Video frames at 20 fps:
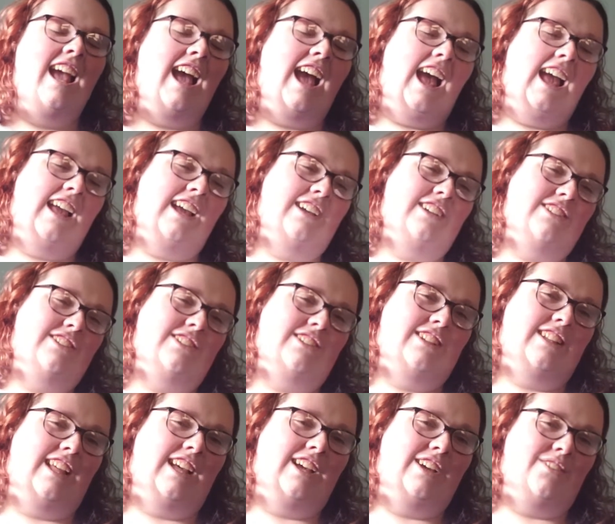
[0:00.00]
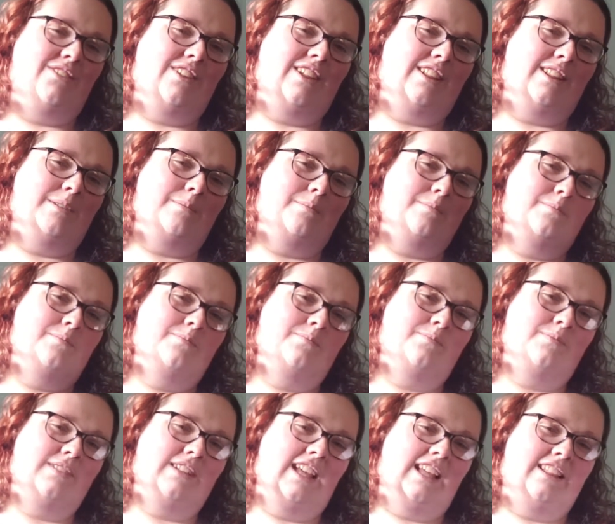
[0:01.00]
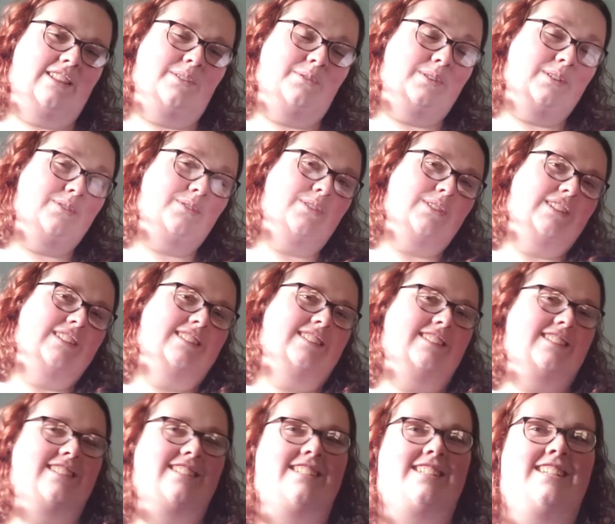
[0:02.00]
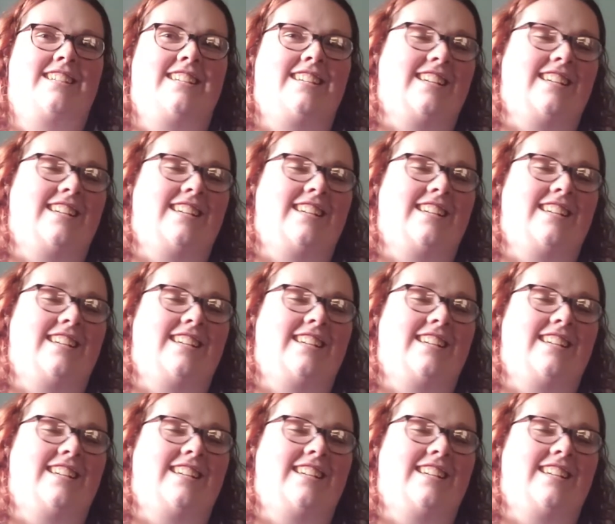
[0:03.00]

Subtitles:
I also love that the Wyverns